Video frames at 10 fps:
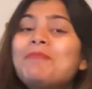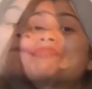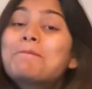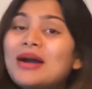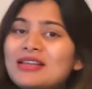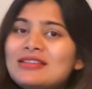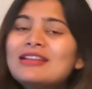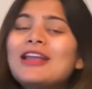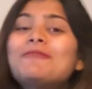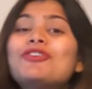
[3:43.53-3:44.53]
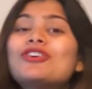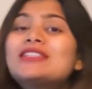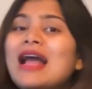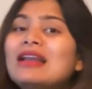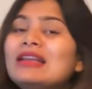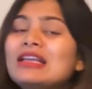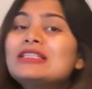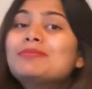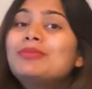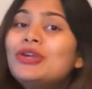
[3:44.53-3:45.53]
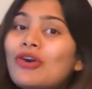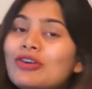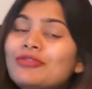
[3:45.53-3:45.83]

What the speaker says: But if your salary is beyond